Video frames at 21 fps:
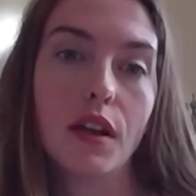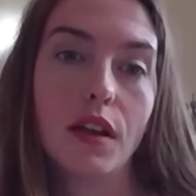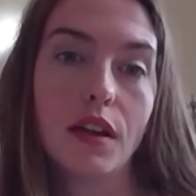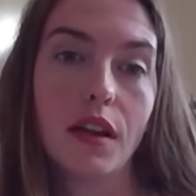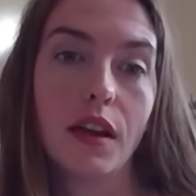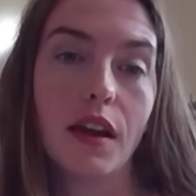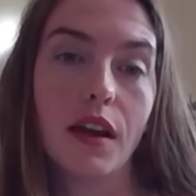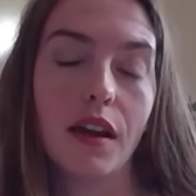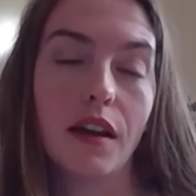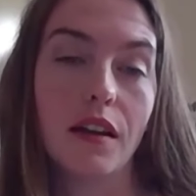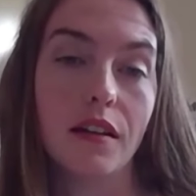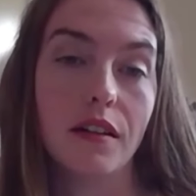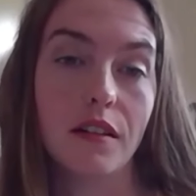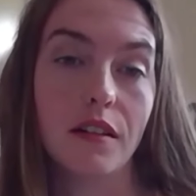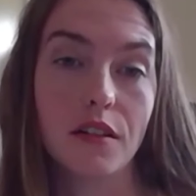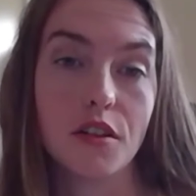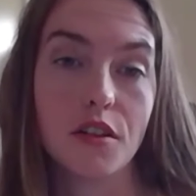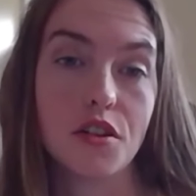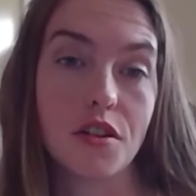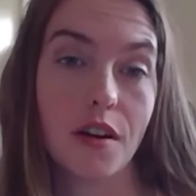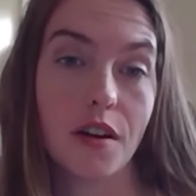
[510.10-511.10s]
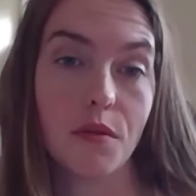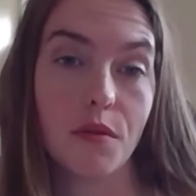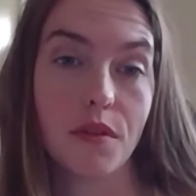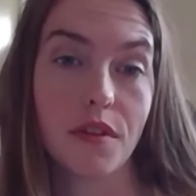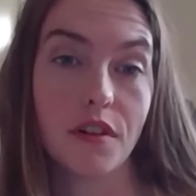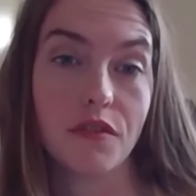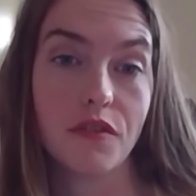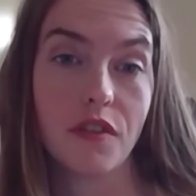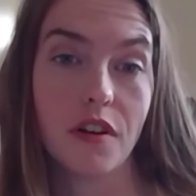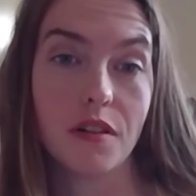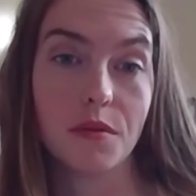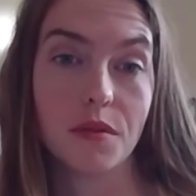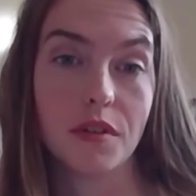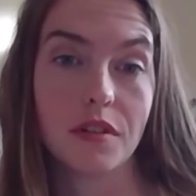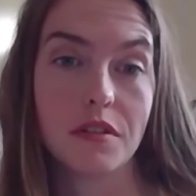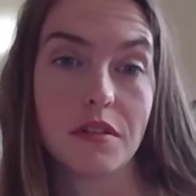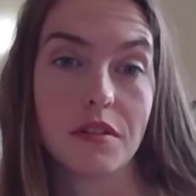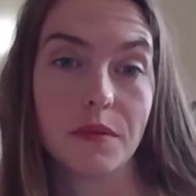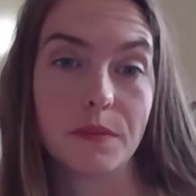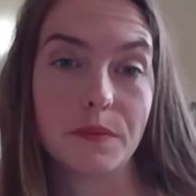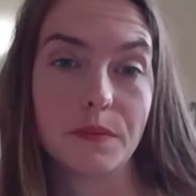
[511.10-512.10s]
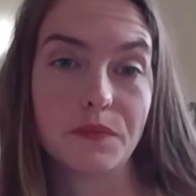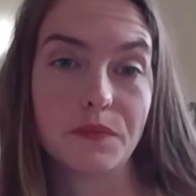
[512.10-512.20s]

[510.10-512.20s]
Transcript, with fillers: can share with our followers?